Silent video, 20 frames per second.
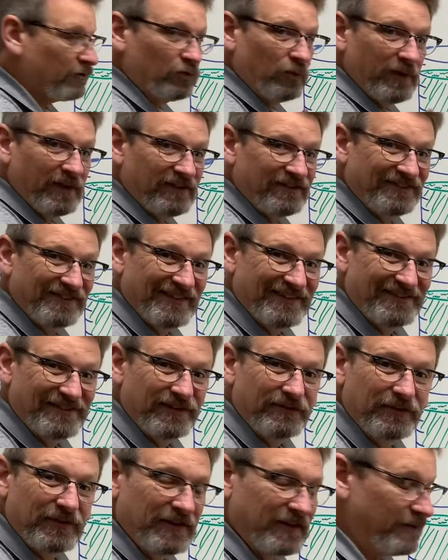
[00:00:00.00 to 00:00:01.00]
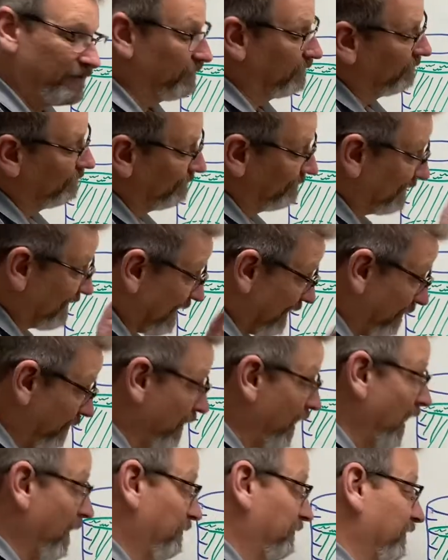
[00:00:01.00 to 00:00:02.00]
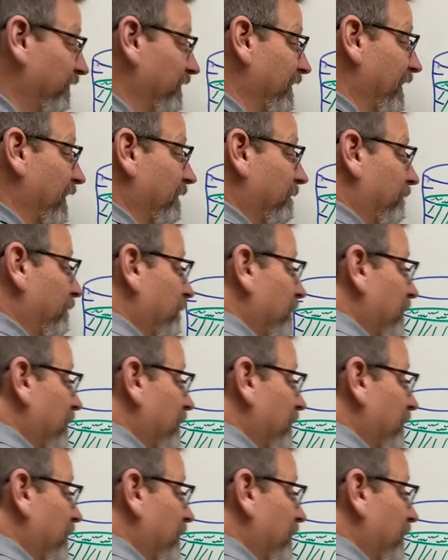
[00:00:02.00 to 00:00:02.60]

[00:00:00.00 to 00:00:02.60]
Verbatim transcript: what extensive is? Kind of the opposite of that.